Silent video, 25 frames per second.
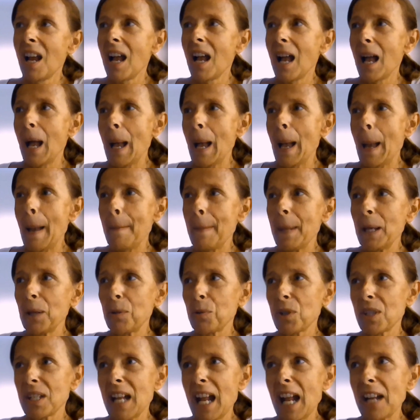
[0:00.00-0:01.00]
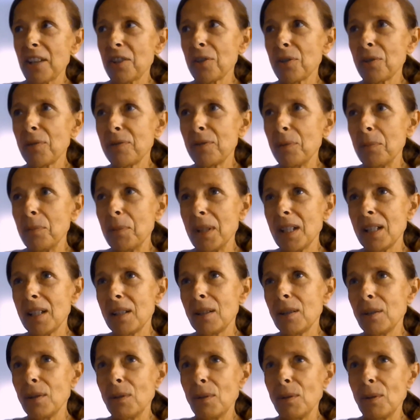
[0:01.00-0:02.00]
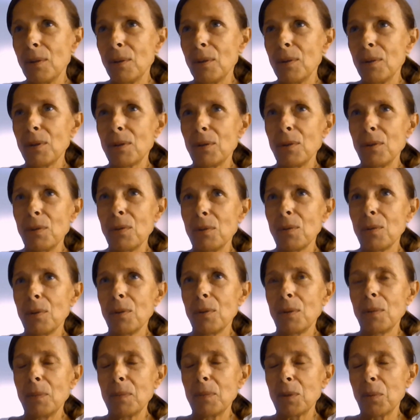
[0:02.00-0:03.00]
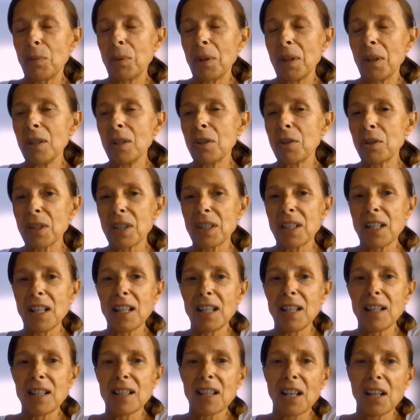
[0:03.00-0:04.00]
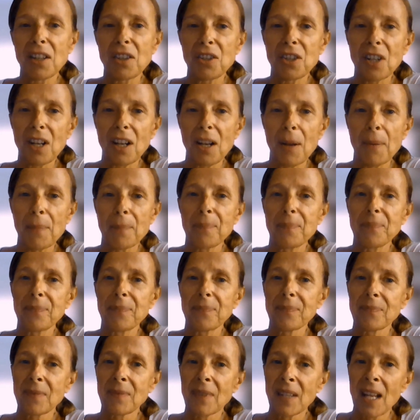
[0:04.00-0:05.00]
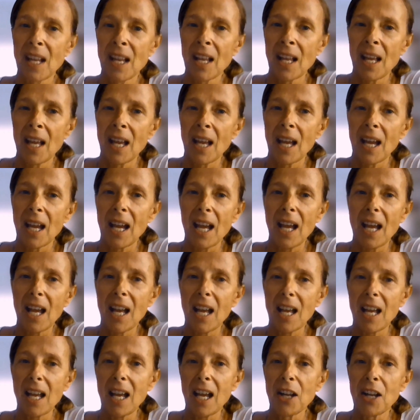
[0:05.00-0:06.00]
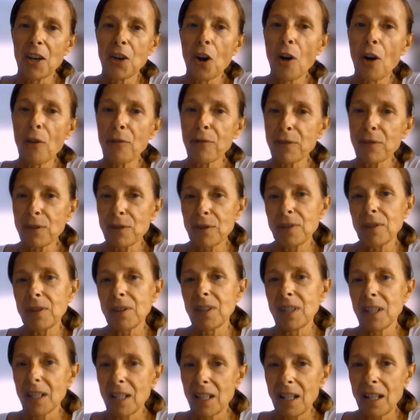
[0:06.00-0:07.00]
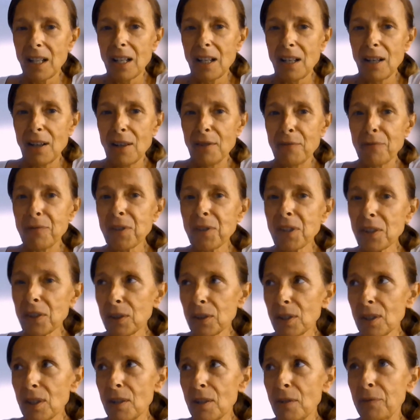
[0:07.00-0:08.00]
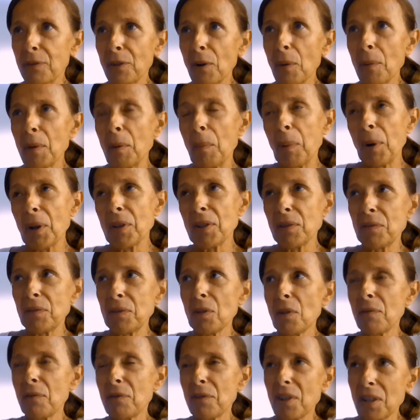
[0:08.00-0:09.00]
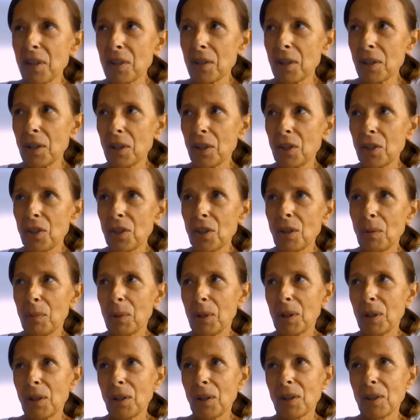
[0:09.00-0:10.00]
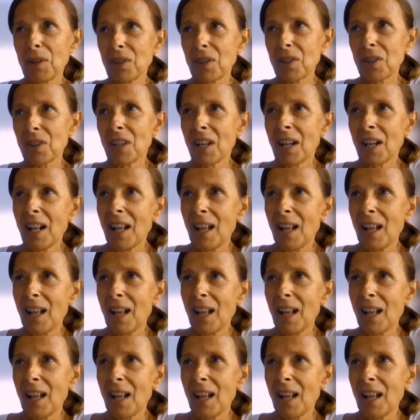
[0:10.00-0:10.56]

natural for me to be interested in such a novel field from the point of view of research, because